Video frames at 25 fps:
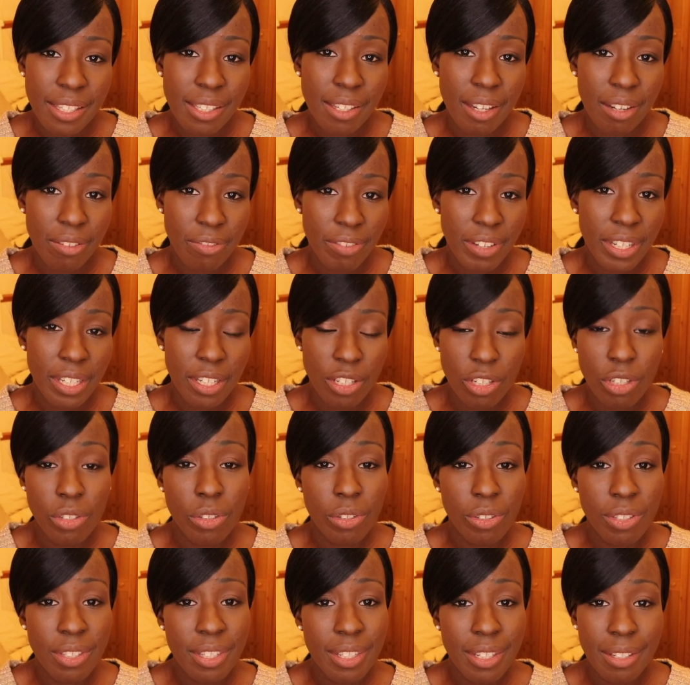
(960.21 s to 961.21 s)
So I think that you
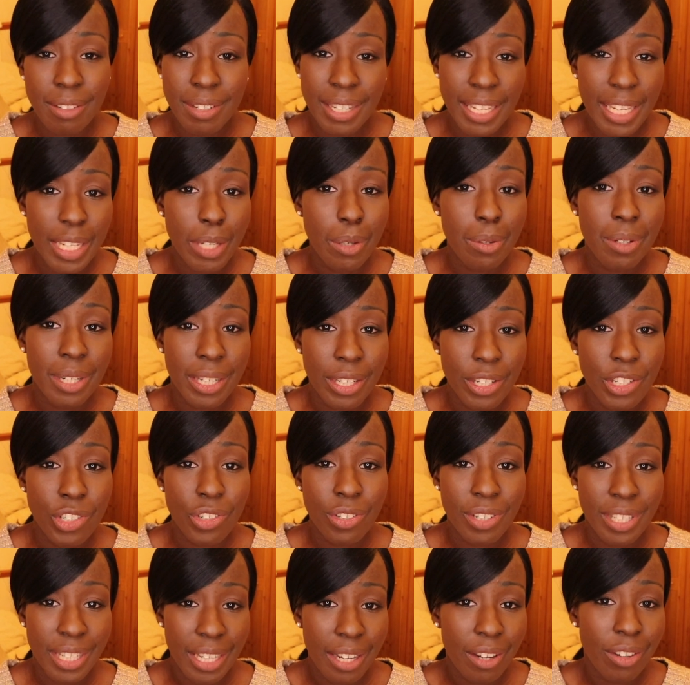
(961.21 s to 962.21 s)
could still equally
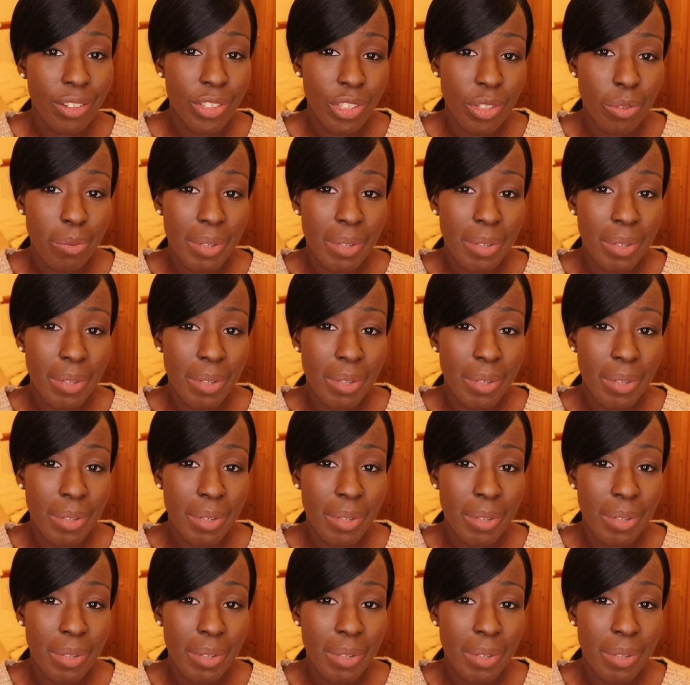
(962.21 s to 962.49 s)
enjoy that on